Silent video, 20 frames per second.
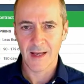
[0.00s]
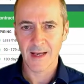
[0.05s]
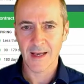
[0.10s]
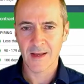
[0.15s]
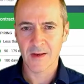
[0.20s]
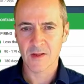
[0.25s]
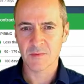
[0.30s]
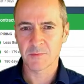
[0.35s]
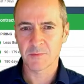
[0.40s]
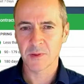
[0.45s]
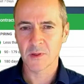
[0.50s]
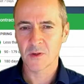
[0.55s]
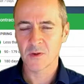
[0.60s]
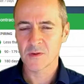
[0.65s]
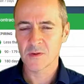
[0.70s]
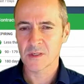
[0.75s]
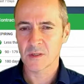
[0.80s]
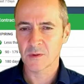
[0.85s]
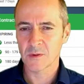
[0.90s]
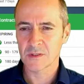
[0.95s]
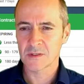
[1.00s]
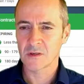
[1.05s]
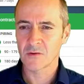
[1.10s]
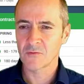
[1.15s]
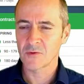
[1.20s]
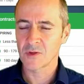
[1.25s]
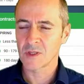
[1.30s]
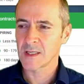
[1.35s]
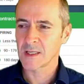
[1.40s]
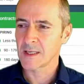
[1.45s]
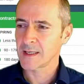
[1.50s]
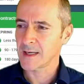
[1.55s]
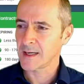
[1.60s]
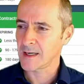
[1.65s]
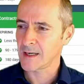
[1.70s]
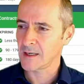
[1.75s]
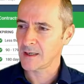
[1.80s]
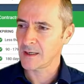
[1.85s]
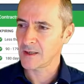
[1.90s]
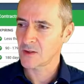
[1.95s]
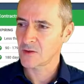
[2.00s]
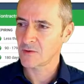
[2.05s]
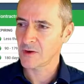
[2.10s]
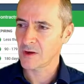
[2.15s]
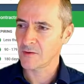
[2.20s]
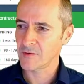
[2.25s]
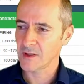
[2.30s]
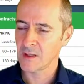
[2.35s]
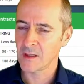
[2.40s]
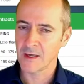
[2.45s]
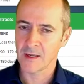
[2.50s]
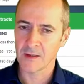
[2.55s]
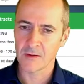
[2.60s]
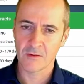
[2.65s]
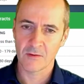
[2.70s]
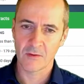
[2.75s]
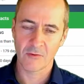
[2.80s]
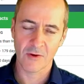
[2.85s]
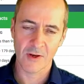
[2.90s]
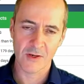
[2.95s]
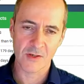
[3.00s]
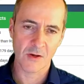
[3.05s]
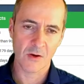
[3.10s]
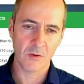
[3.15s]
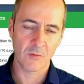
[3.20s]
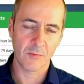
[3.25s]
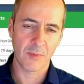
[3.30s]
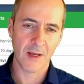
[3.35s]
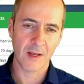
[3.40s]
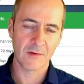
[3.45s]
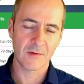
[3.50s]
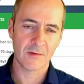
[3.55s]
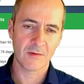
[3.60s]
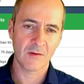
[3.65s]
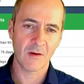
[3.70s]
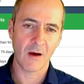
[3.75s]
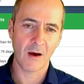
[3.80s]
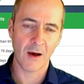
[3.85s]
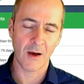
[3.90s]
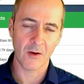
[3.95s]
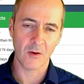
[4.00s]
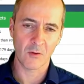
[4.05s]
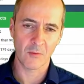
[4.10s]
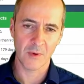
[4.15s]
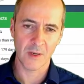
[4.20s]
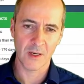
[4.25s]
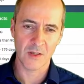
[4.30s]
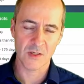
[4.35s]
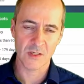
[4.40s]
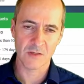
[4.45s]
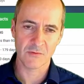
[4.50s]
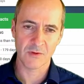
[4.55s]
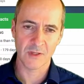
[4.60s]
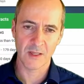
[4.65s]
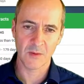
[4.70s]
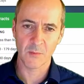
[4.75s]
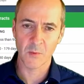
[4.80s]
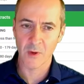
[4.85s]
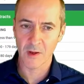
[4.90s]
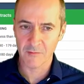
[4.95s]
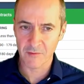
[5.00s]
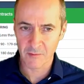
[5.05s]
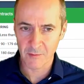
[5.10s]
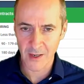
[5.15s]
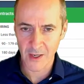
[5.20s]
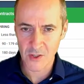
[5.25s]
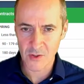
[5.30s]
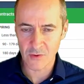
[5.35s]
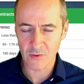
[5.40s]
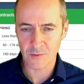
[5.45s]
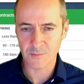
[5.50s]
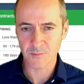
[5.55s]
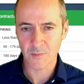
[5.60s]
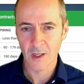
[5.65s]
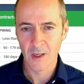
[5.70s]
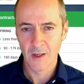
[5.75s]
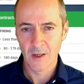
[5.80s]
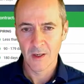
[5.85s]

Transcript: Again, it's blue, so it's not really a traffic light threshold-based tile, but it's just really more informational.